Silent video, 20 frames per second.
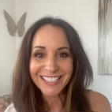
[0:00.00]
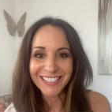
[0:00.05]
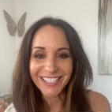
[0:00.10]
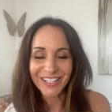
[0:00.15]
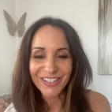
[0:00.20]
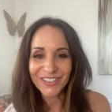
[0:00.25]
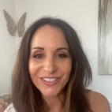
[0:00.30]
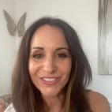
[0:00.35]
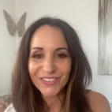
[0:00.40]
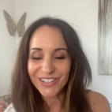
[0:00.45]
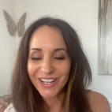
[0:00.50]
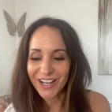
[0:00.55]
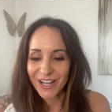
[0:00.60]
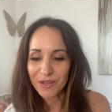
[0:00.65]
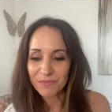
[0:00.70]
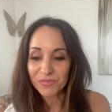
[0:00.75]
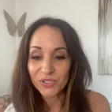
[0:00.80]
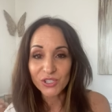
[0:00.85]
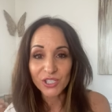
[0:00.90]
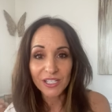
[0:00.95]
so
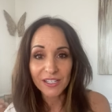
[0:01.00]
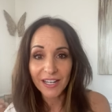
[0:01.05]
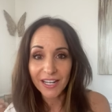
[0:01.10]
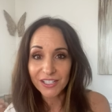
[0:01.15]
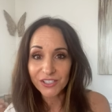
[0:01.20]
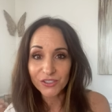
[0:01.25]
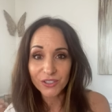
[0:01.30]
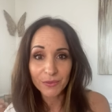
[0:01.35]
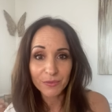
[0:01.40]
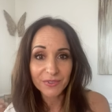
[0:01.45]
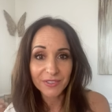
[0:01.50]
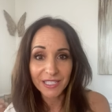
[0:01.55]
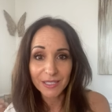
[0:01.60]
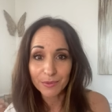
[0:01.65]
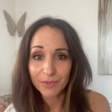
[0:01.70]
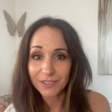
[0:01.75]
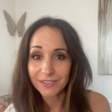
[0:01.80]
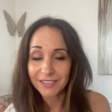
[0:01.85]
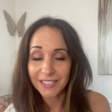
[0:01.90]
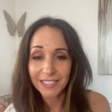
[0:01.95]
um, she actually was
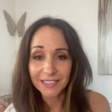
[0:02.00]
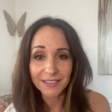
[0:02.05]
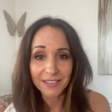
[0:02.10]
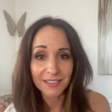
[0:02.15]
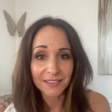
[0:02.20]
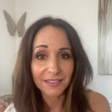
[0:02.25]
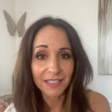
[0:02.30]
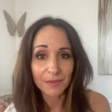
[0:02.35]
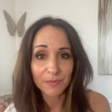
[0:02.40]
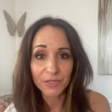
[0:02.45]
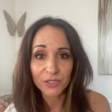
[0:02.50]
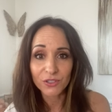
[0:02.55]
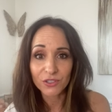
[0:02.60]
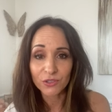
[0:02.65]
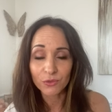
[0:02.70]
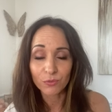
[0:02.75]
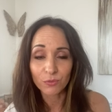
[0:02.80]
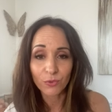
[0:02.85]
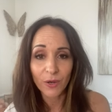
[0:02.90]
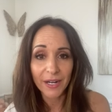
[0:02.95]
able to take these
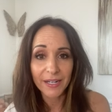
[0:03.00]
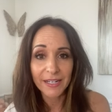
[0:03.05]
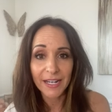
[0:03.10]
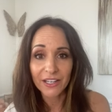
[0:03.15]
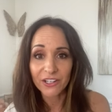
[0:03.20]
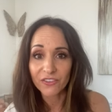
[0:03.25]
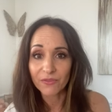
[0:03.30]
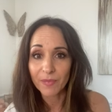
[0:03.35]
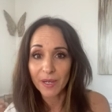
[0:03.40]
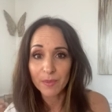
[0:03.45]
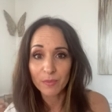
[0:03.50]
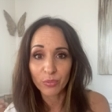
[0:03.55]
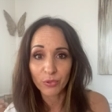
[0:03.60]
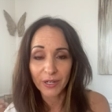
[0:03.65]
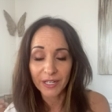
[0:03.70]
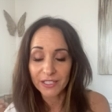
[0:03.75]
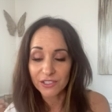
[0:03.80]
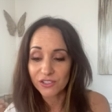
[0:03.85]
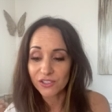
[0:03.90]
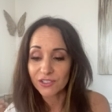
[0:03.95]
images right out of my
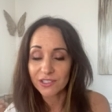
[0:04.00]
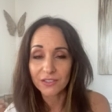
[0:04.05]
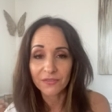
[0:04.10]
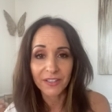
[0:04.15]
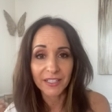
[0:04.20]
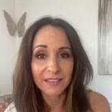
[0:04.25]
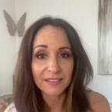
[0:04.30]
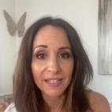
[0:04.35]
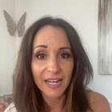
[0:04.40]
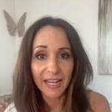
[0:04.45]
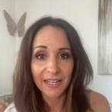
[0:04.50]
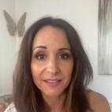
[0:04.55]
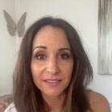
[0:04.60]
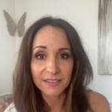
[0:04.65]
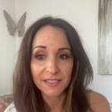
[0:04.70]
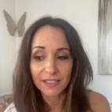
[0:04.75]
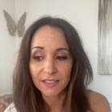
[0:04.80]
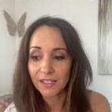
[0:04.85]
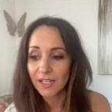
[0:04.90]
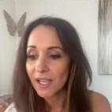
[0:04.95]
brain. She's
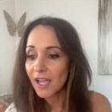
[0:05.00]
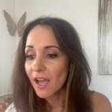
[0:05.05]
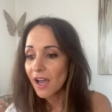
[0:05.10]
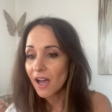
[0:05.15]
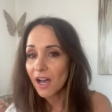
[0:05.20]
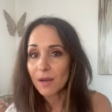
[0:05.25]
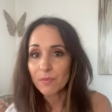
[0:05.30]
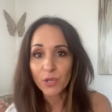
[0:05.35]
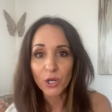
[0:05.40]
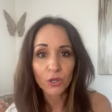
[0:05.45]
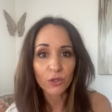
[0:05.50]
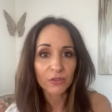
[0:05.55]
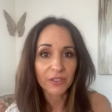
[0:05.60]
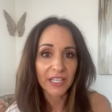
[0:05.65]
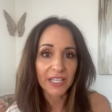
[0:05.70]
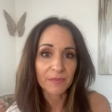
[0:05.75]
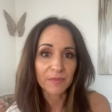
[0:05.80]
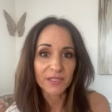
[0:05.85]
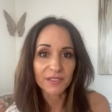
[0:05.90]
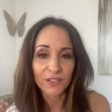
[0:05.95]
fantastic. Um, her
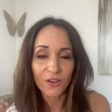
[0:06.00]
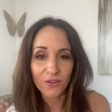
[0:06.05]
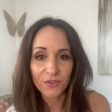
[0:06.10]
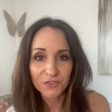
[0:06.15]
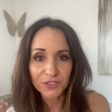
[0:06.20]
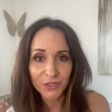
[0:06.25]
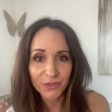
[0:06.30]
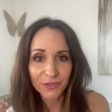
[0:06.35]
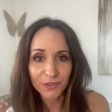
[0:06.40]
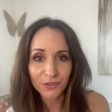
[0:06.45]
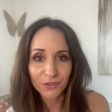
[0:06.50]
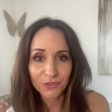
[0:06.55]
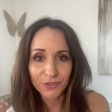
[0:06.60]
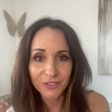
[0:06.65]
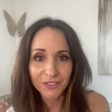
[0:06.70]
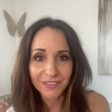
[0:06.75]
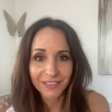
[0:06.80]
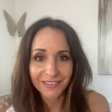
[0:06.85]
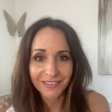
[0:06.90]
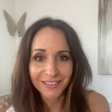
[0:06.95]
name is also
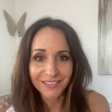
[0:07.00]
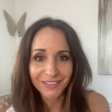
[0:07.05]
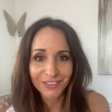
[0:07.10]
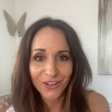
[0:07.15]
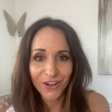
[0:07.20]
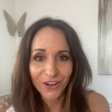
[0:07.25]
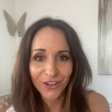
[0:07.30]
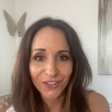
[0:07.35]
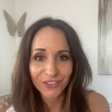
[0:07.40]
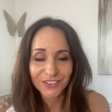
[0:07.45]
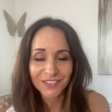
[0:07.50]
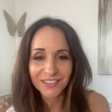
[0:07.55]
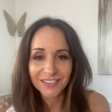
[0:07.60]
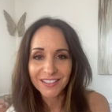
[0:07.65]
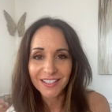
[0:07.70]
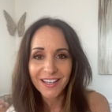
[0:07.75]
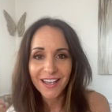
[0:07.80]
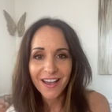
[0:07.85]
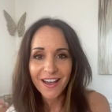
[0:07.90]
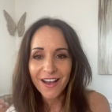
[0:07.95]
included in these cards.
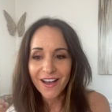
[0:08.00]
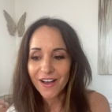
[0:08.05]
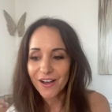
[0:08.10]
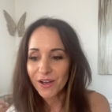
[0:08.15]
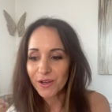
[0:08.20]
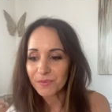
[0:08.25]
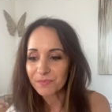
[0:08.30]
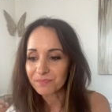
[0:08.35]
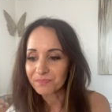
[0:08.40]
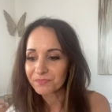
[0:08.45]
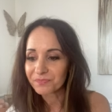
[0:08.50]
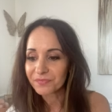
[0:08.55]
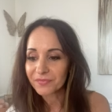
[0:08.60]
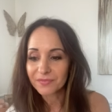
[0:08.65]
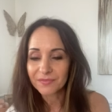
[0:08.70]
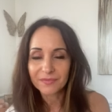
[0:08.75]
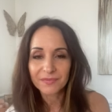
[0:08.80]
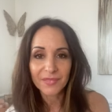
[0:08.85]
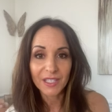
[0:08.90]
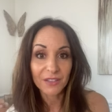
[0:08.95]
Um,
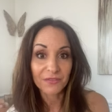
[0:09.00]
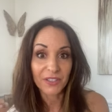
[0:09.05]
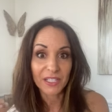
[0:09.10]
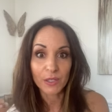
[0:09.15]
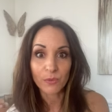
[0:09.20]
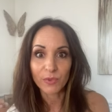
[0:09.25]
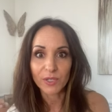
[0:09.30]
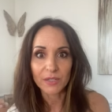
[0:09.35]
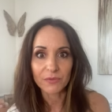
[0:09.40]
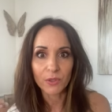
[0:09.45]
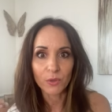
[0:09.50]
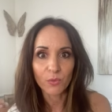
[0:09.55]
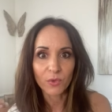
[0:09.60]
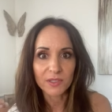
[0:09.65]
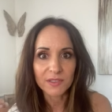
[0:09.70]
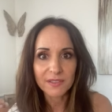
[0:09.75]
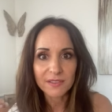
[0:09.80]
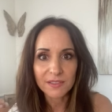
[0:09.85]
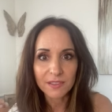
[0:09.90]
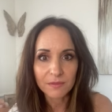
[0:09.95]
if anyone ever
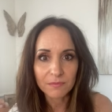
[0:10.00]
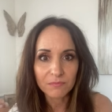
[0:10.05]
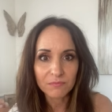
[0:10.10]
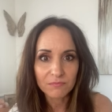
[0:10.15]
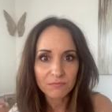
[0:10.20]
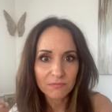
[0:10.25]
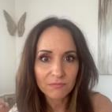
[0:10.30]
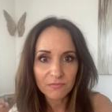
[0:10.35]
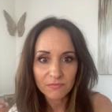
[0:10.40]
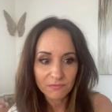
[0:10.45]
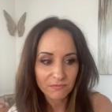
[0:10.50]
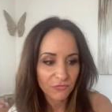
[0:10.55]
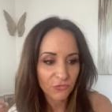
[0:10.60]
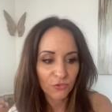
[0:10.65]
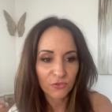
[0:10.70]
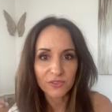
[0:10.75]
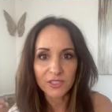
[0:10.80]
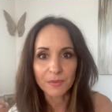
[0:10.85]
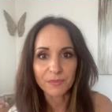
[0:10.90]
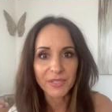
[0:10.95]
wants to
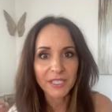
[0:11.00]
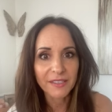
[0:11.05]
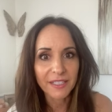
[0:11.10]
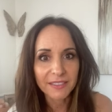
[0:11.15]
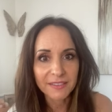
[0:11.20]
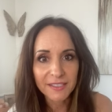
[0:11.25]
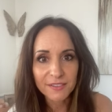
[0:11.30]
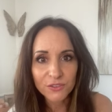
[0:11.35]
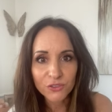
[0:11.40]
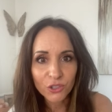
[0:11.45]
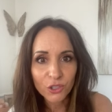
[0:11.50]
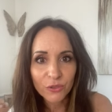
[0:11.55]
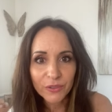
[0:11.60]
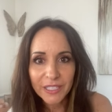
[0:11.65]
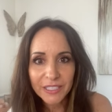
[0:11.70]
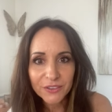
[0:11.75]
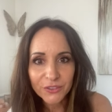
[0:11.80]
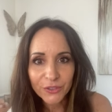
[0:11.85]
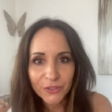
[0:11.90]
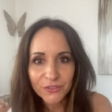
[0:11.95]
do something like this or
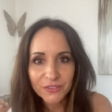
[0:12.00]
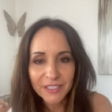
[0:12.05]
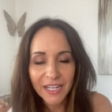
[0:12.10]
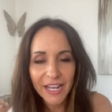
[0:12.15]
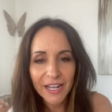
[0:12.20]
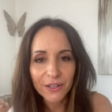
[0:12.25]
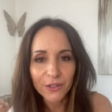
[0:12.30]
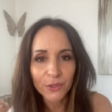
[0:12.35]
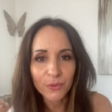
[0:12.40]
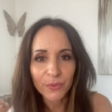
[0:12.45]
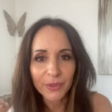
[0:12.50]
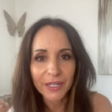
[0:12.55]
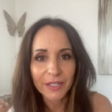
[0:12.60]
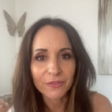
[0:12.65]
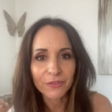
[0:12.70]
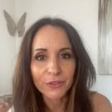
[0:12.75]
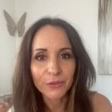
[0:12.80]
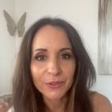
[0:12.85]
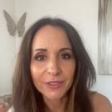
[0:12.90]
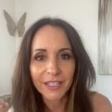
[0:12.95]
create their own deck or
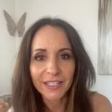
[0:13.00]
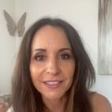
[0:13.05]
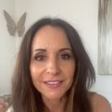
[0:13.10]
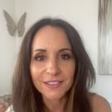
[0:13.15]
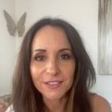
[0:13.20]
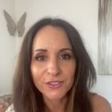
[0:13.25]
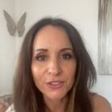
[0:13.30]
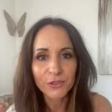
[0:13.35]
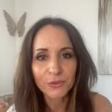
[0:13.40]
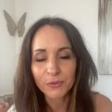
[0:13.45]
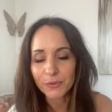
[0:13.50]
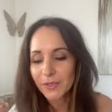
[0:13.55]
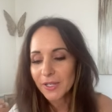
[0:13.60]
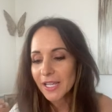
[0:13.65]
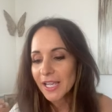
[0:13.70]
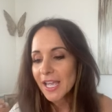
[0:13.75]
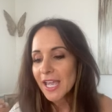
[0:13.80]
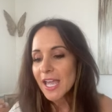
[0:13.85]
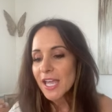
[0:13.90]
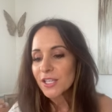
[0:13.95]
whatever you'd like to do.
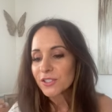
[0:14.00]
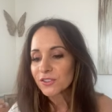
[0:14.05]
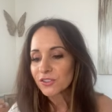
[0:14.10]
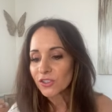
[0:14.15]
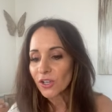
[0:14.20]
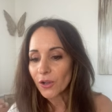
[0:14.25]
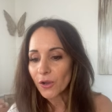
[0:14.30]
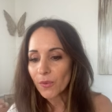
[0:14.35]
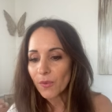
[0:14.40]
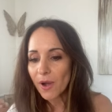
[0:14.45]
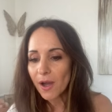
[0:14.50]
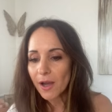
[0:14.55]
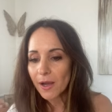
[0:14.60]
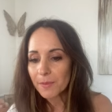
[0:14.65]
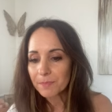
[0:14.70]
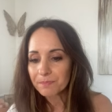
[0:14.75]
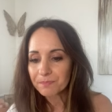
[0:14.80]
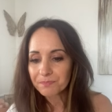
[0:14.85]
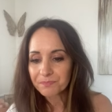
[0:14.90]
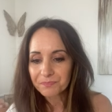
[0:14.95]
So
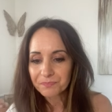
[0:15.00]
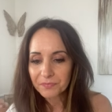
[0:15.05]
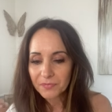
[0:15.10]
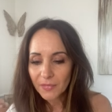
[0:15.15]
um,